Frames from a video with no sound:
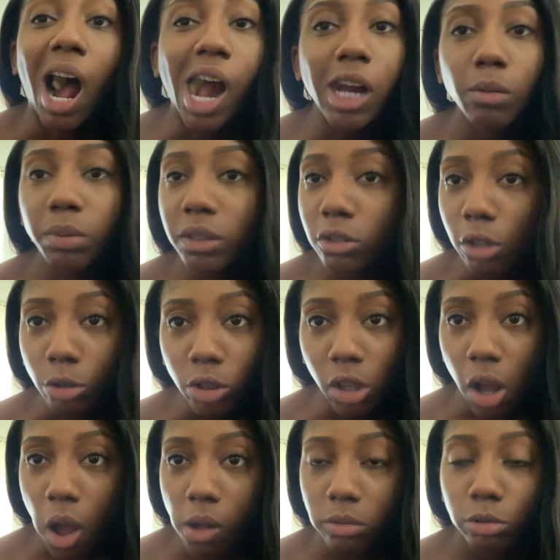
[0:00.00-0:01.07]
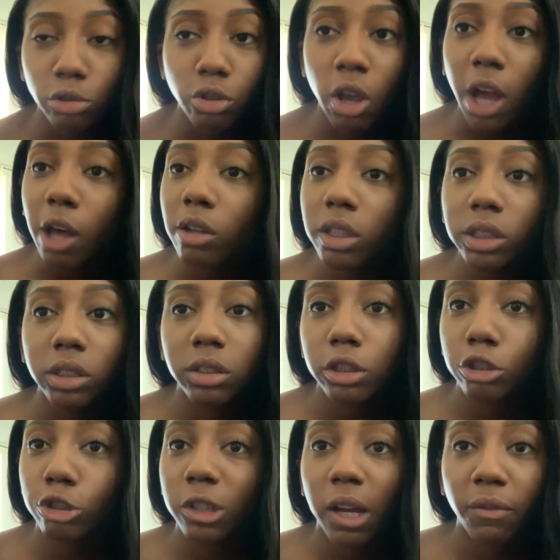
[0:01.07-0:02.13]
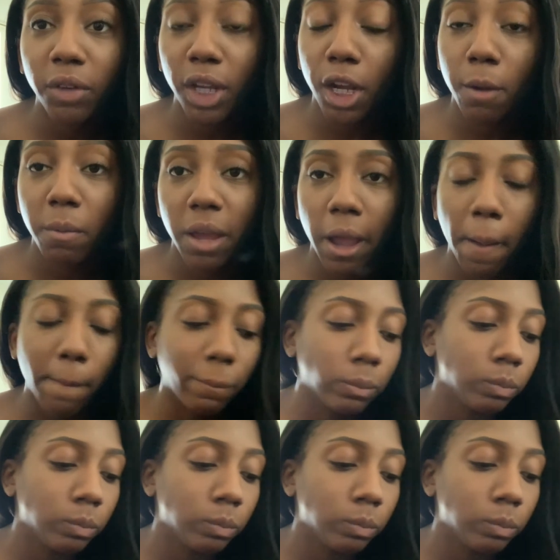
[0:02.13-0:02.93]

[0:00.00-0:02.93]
I ain't putting no song. Y'all gonna listen to the traffic in the back.